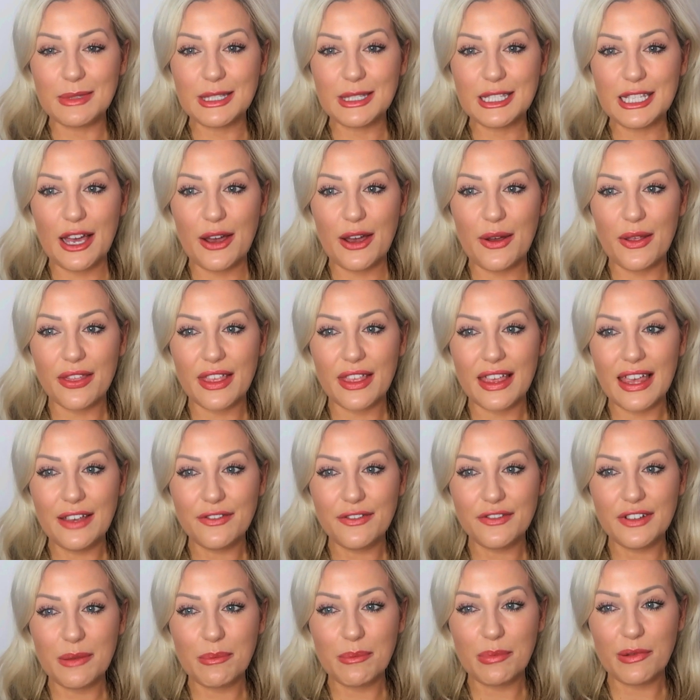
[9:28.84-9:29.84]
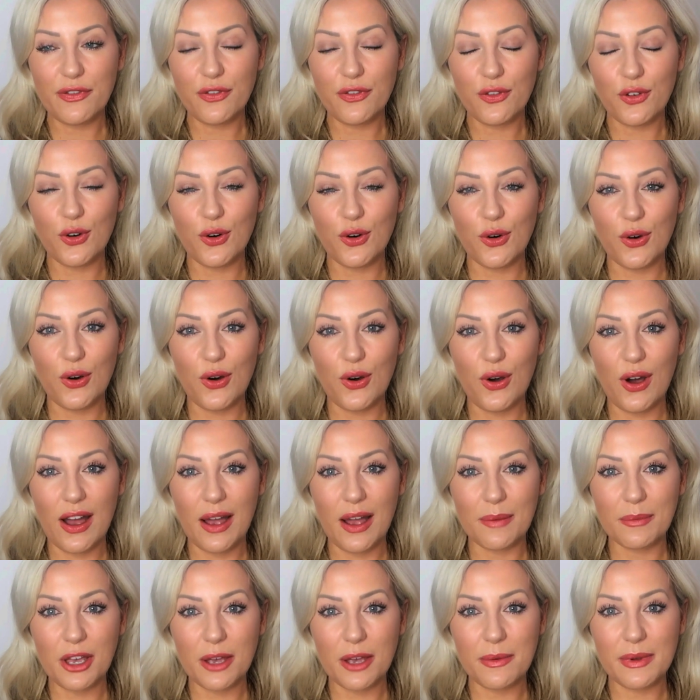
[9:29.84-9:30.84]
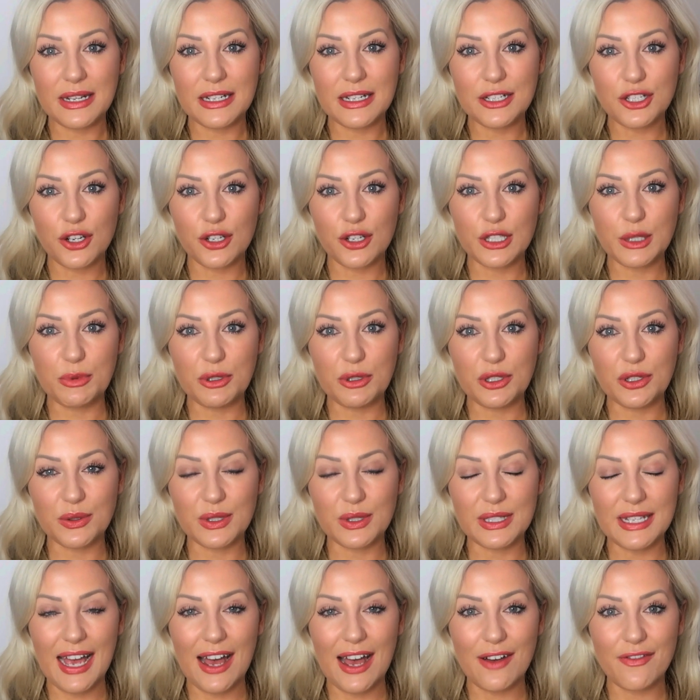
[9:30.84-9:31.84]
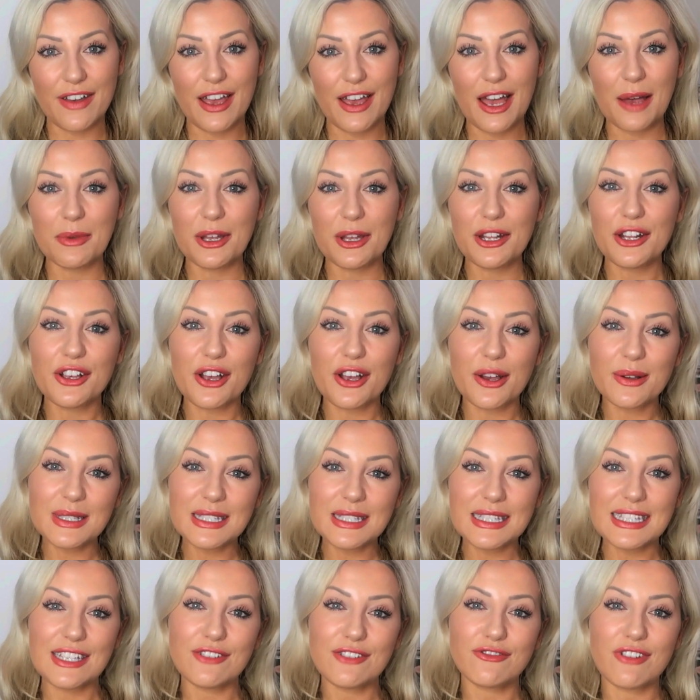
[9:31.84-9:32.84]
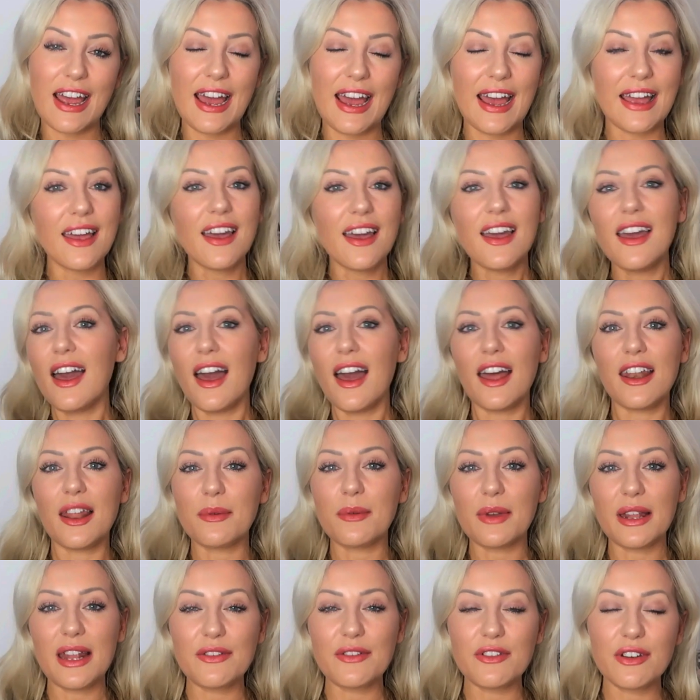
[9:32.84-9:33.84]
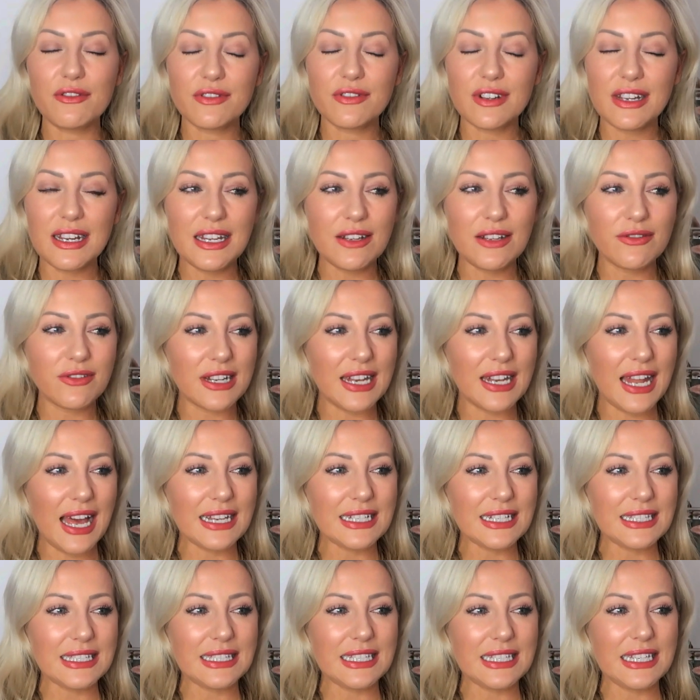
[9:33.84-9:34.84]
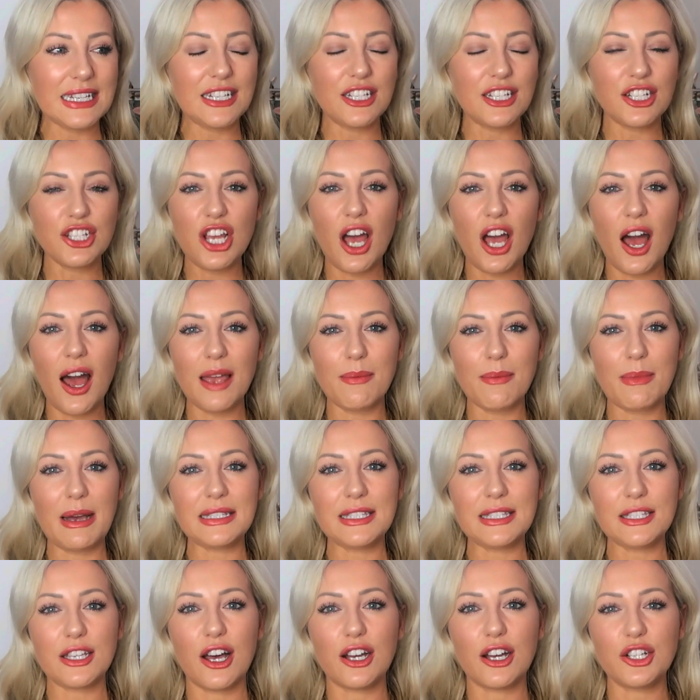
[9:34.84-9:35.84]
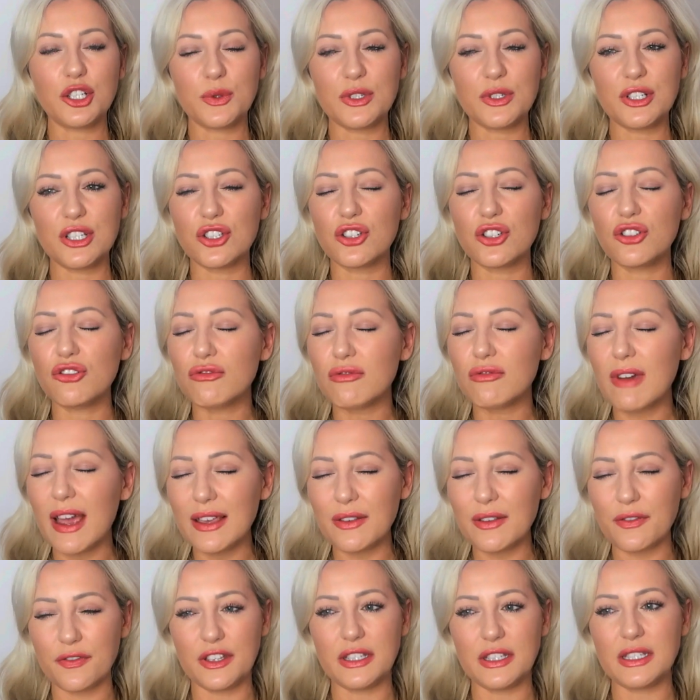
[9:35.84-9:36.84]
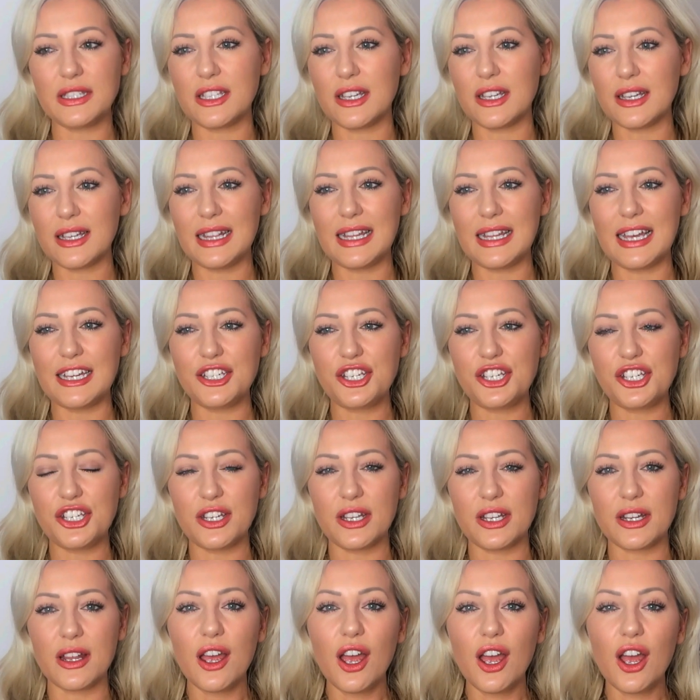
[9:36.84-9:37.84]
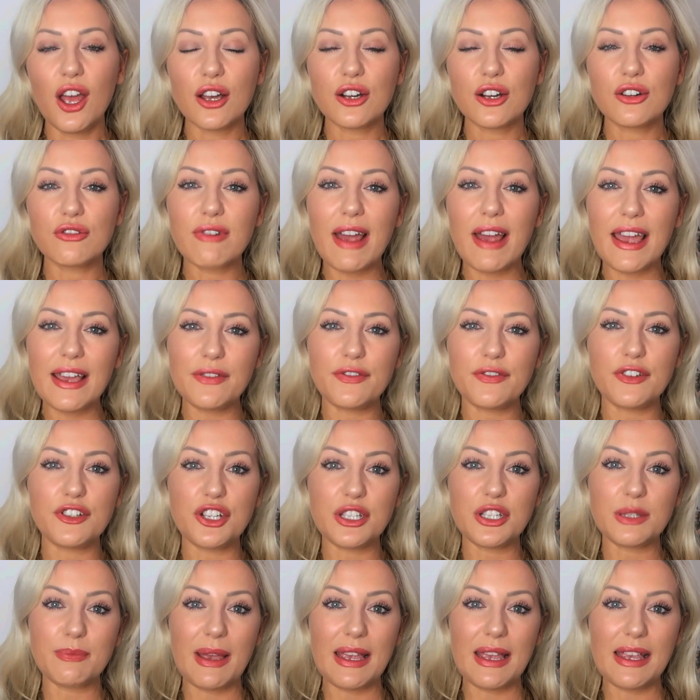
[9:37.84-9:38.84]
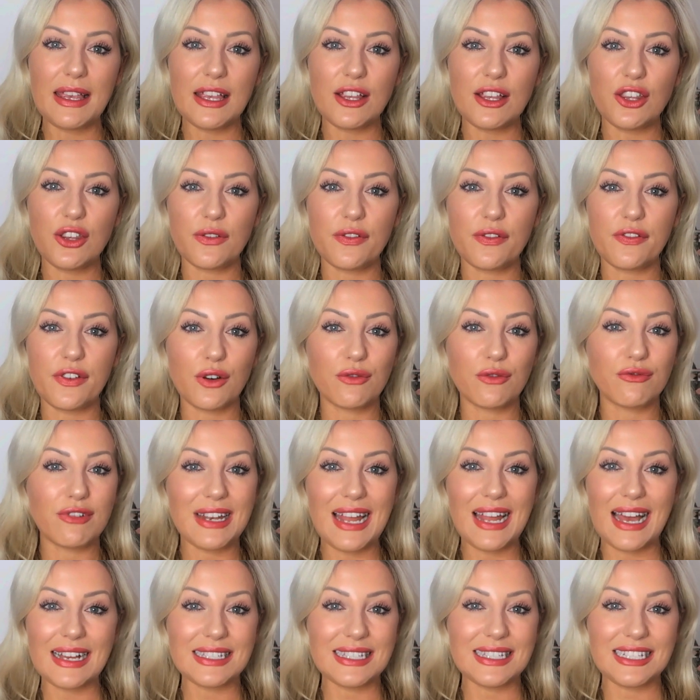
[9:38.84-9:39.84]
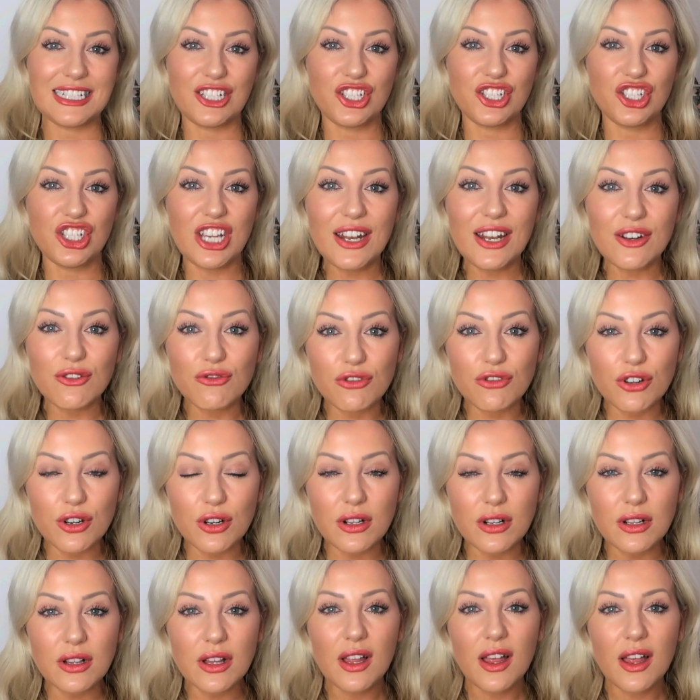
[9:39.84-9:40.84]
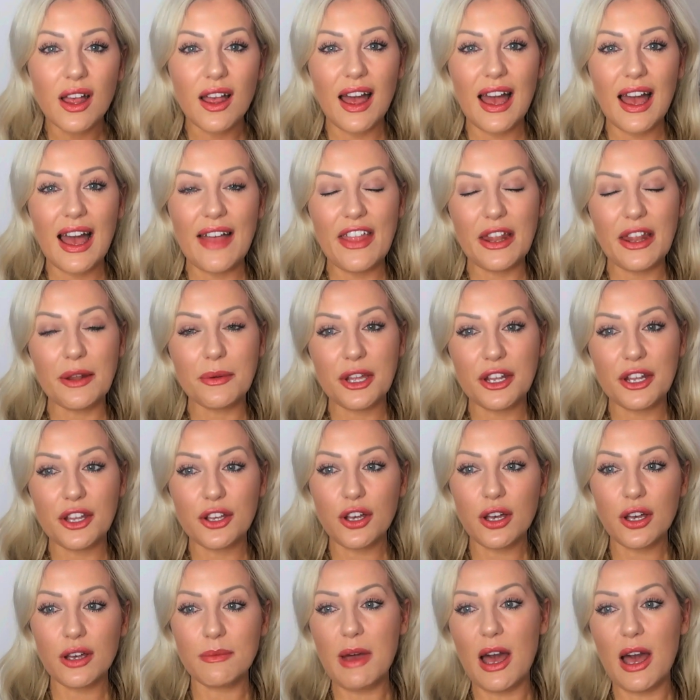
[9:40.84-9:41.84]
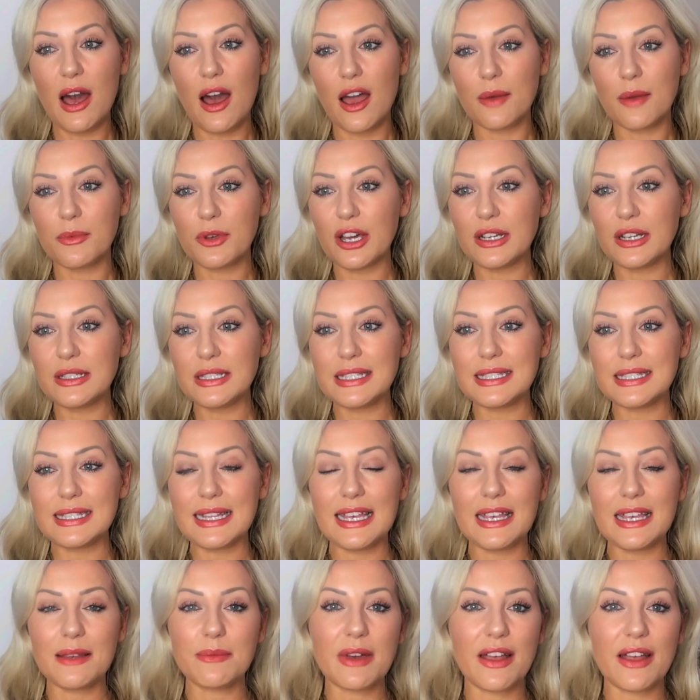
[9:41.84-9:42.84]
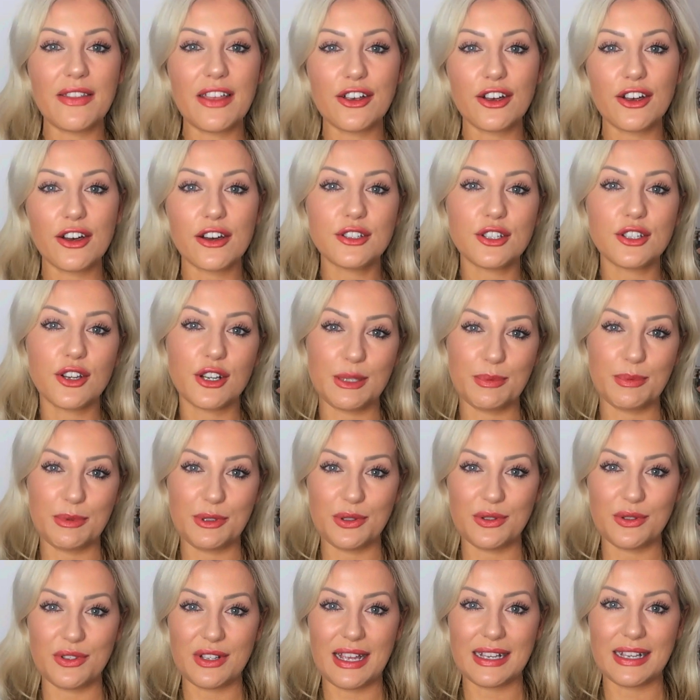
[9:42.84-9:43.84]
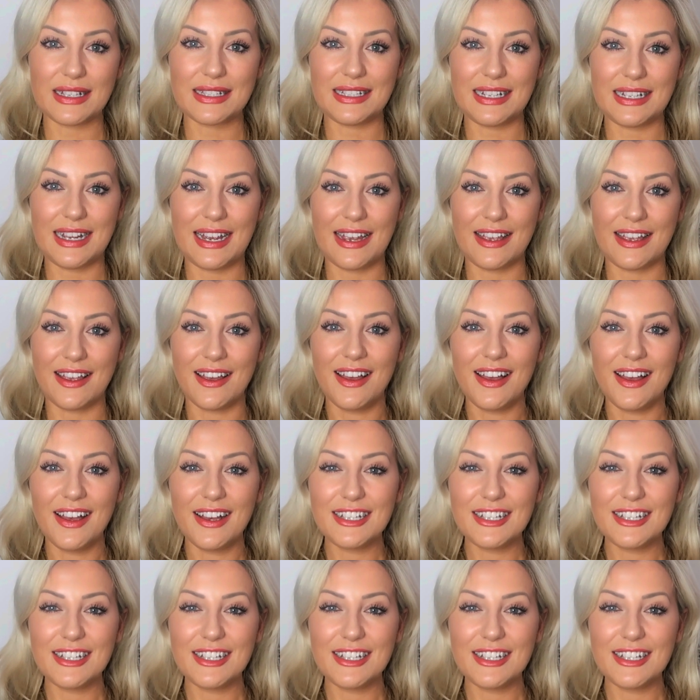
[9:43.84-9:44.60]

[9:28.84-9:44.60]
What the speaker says: So the evening before I'm going into hospital to have it, I'm going to go and see Ray, and I'm going to have a really relaxing Thai massage, which is great for your circulation, great for just making you feel relaxed in general. And then I'm going to come home, go to sleep, and then go to hospital the next day.